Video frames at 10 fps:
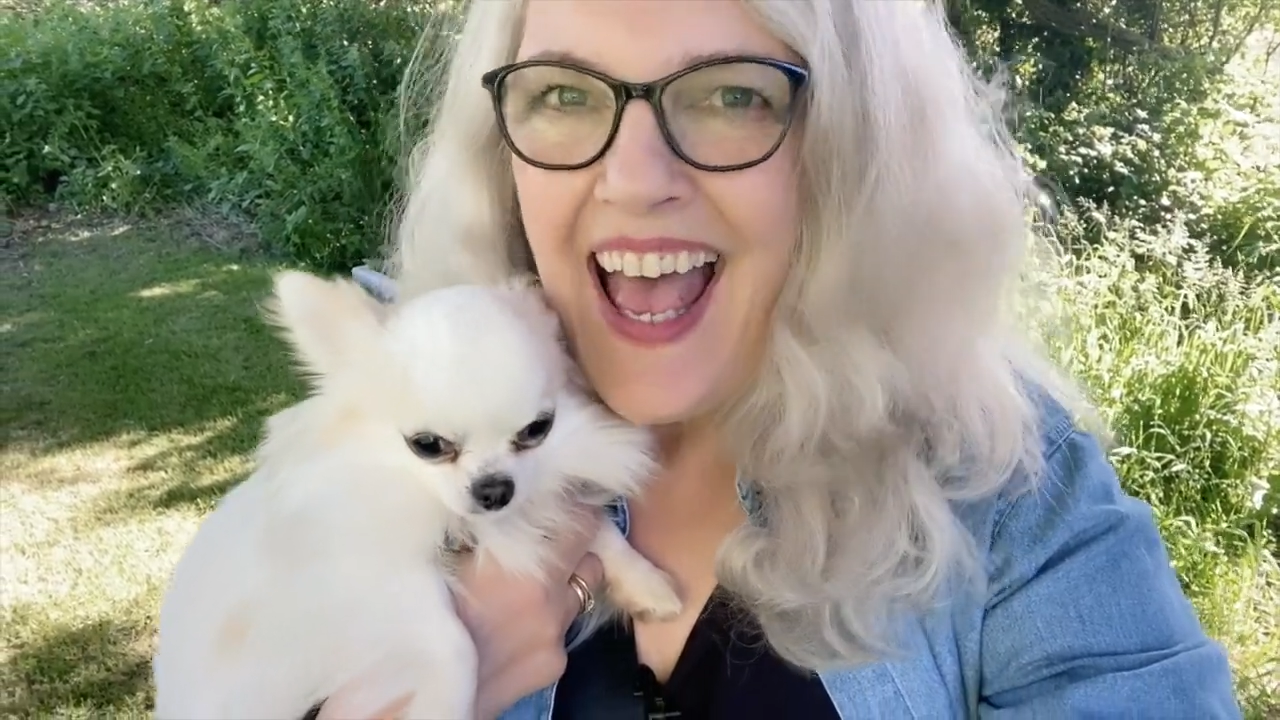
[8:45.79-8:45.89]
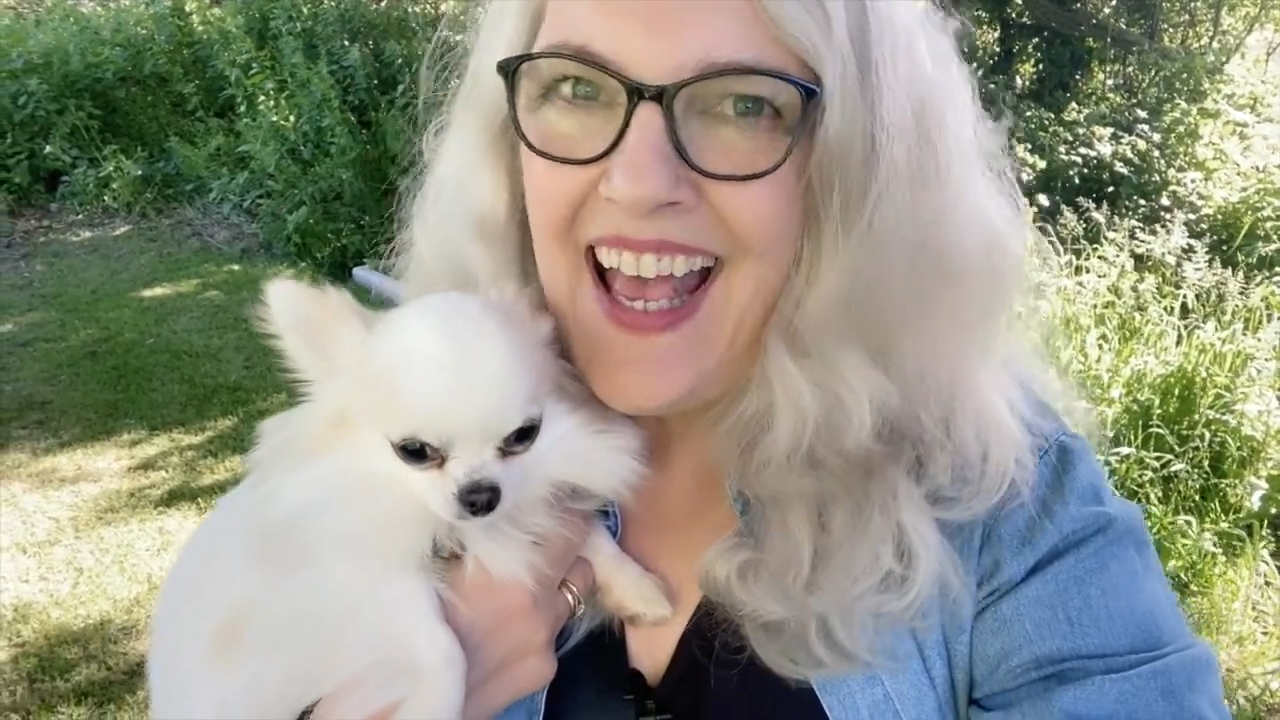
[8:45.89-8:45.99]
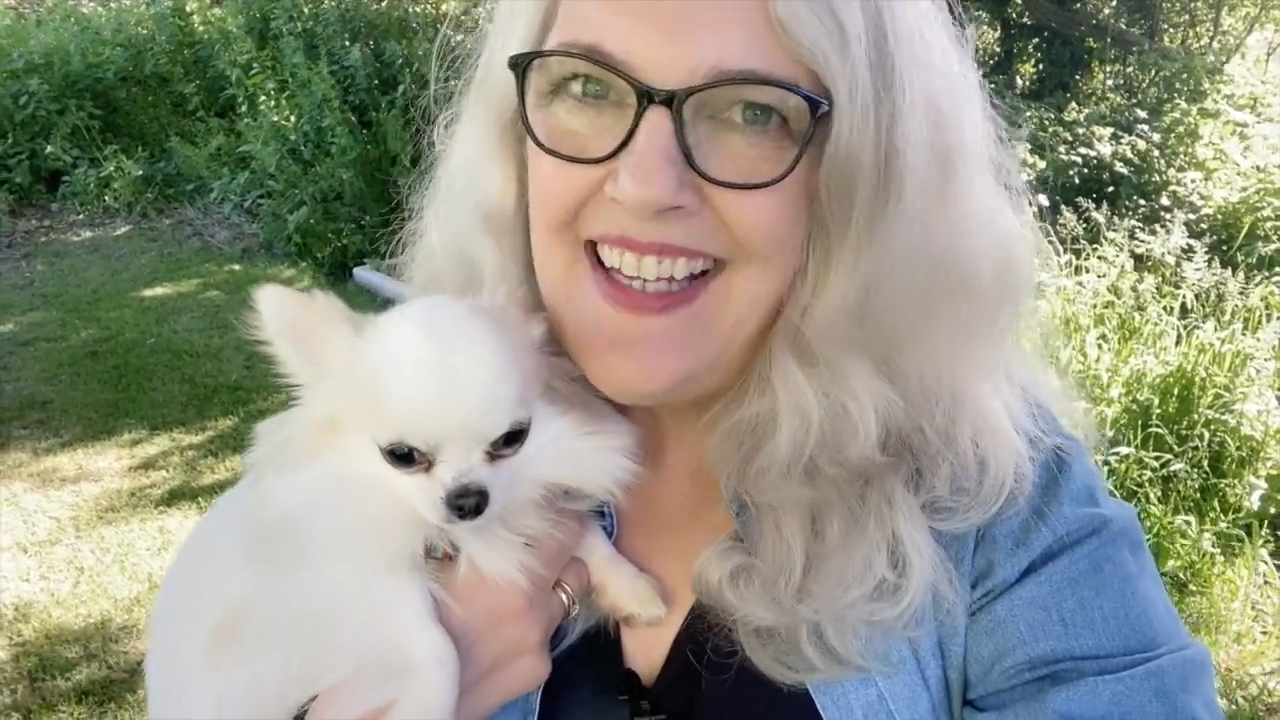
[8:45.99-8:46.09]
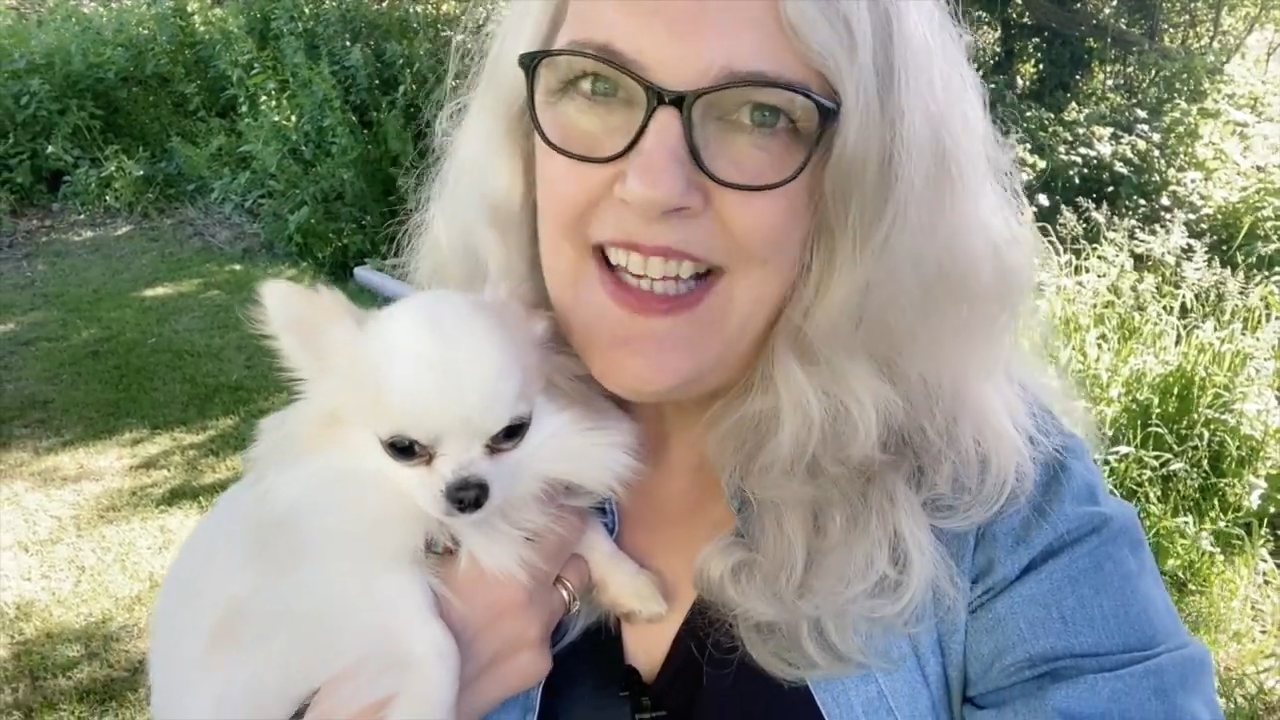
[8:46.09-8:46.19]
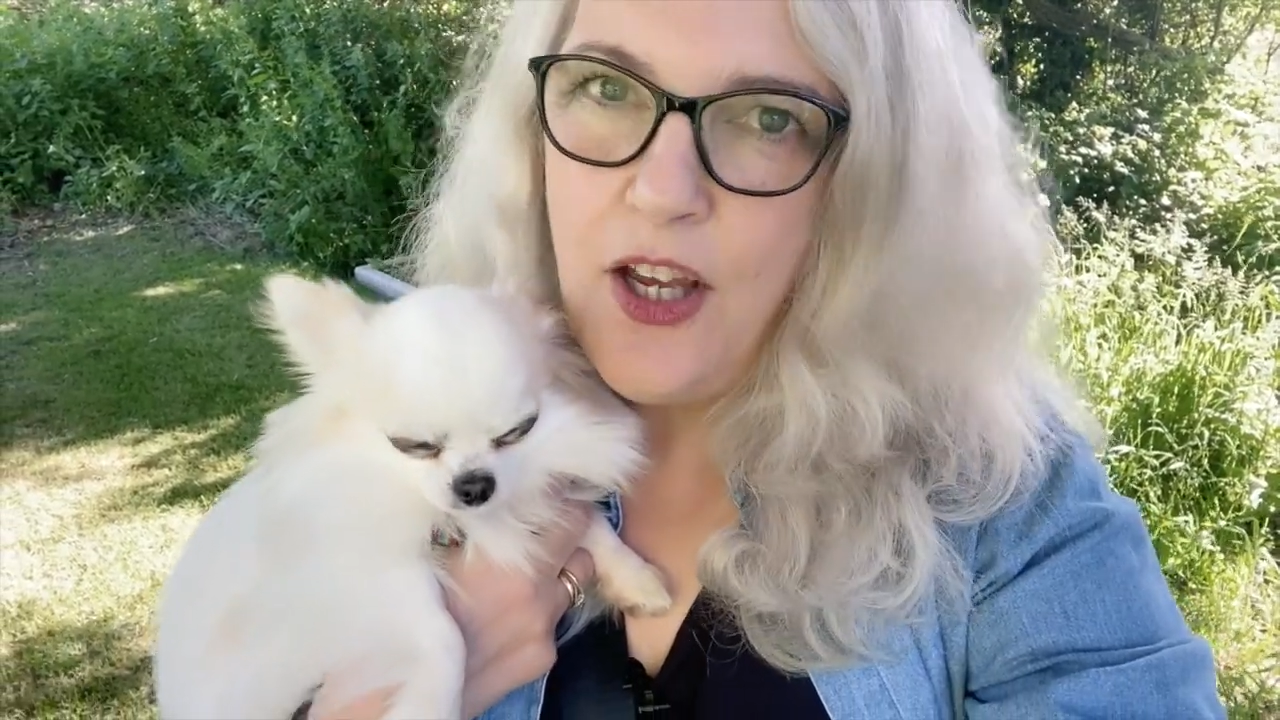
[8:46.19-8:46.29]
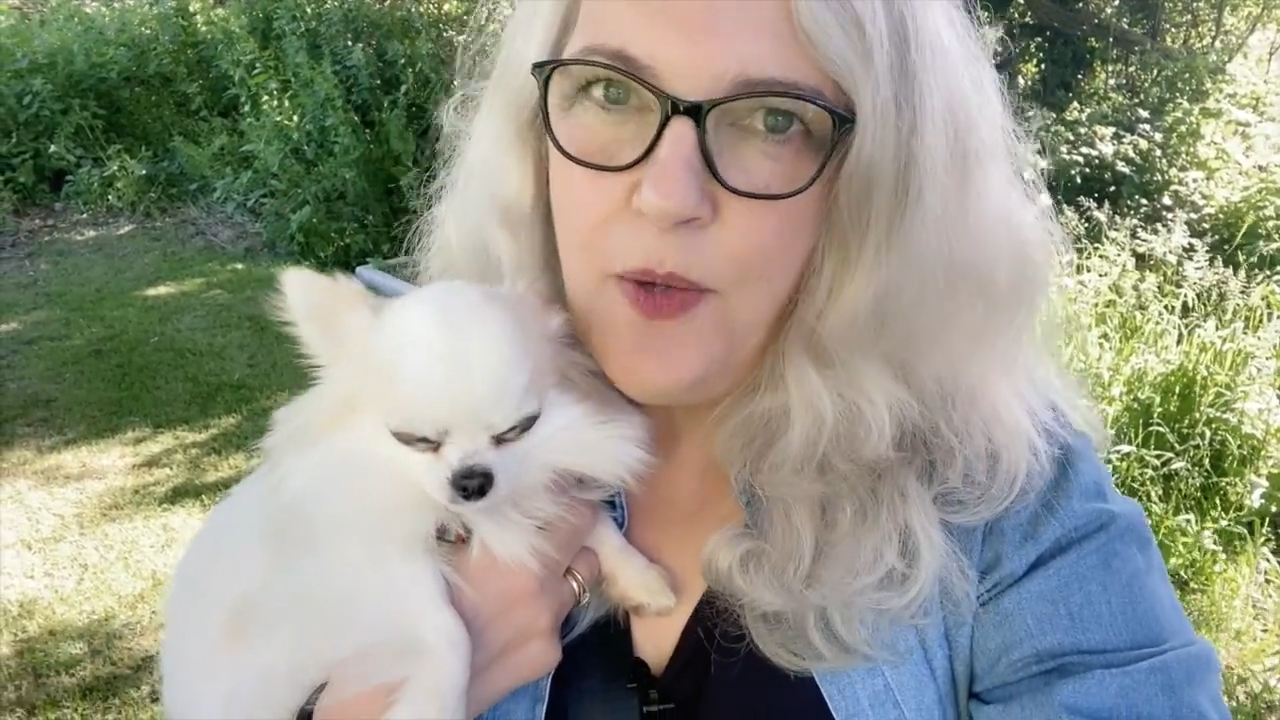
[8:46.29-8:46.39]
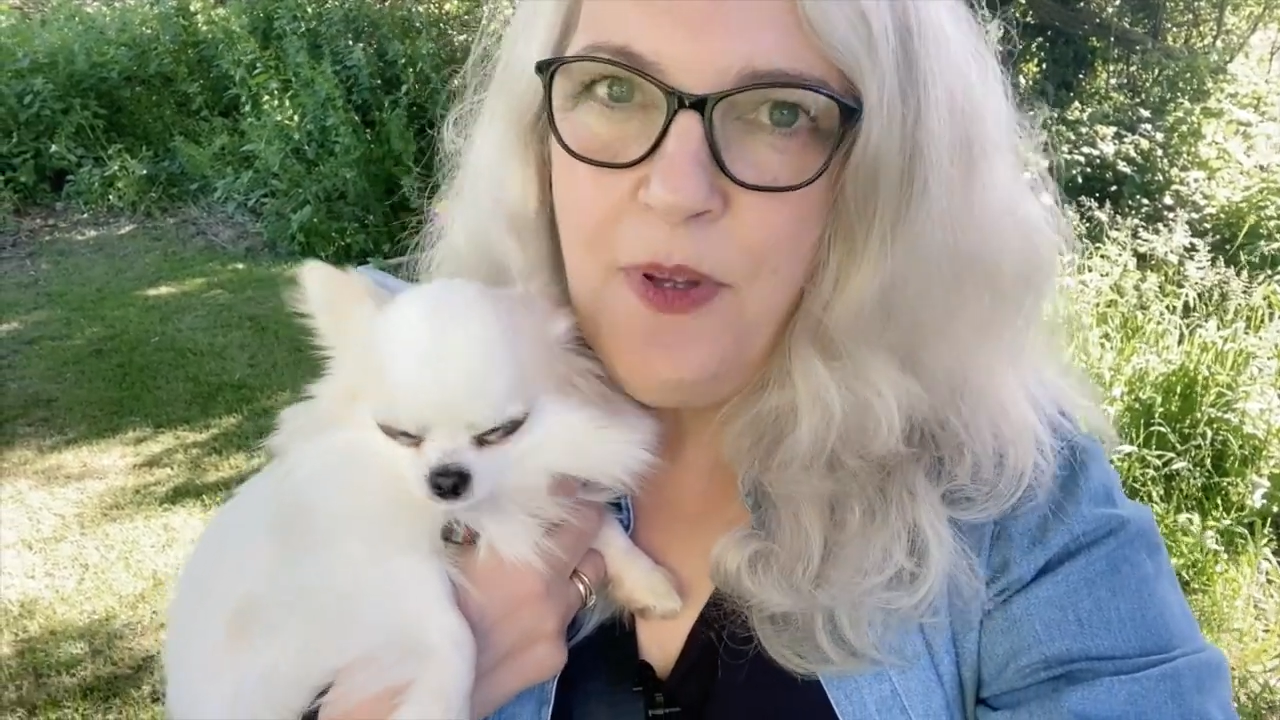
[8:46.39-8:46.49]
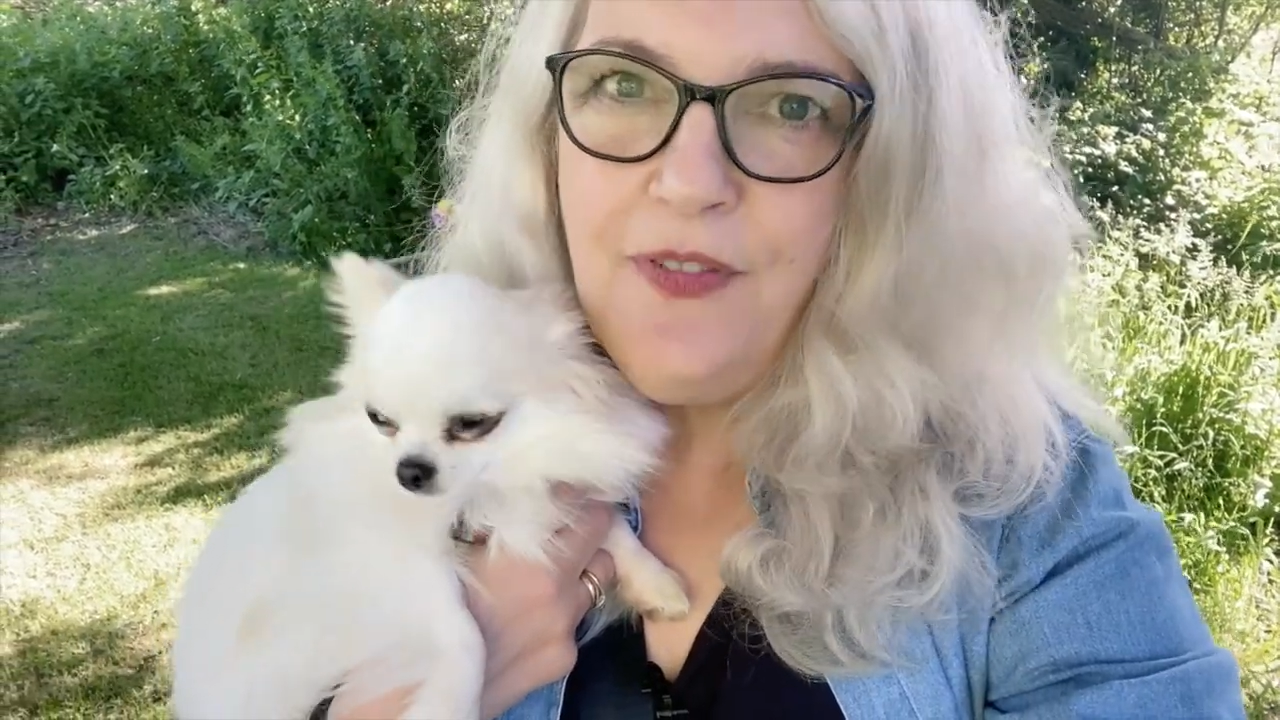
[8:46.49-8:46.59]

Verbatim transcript: and I hope